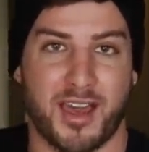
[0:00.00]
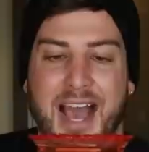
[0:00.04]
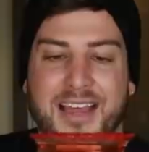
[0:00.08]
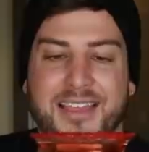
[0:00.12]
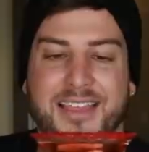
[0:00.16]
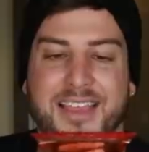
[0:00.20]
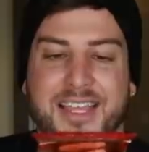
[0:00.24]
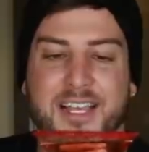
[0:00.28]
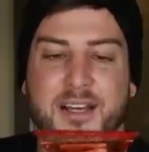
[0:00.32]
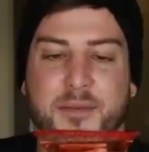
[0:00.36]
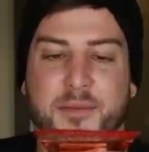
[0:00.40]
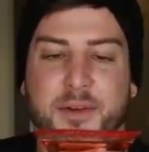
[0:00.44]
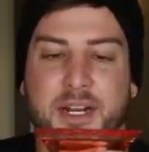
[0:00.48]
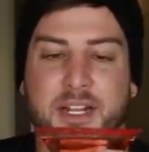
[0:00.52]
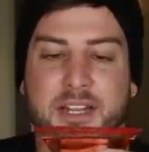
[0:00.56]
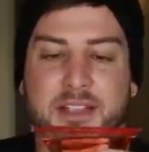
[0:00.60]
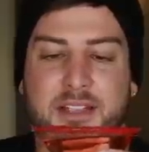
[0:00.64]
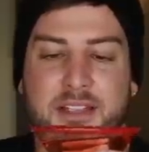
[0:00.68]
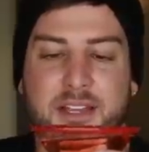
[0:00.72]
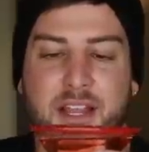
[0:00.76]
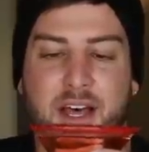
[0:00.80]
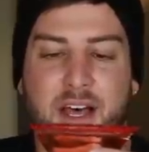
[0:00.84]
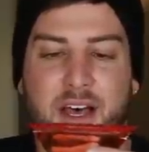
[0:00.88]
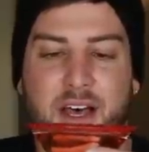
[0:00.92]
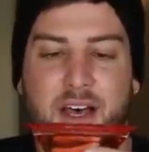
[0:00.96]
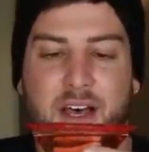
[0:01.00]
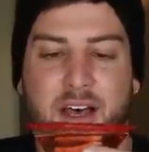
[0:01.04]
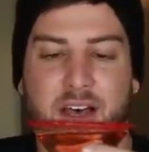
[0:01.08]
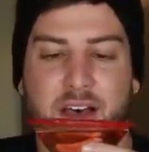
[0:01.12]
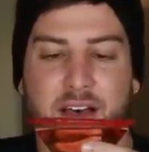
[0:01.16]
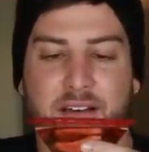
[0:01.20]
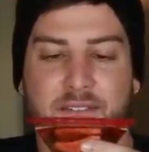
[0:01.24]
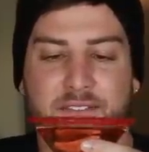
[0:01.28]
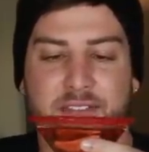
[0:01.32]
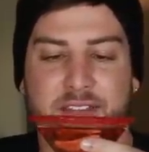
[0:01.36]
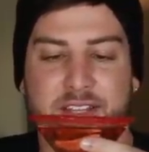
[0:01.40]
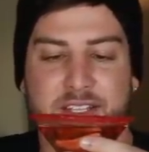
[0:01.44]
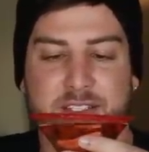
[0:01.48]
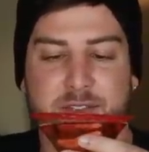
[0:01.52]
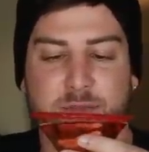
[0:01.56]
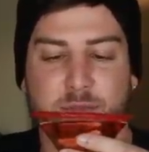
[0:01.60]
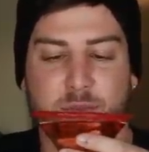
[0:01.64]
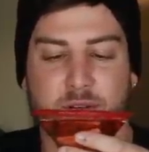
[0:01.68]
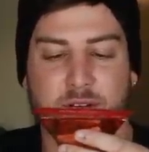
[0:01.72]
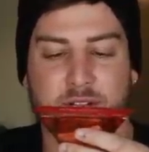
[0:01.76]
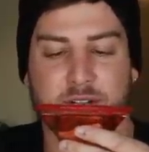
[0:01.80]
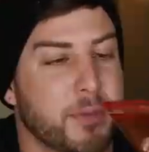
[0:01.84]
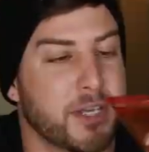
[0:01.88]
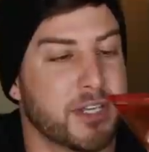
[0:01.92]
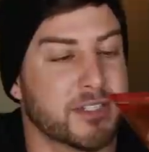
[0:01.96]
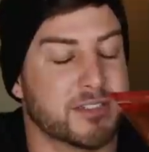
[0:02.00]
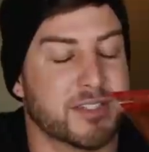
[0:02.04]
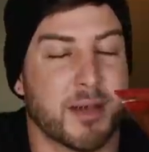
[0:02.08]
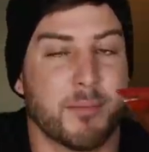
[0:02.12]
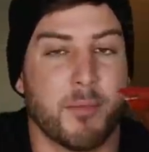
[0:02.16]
I think I'm gonna love this one because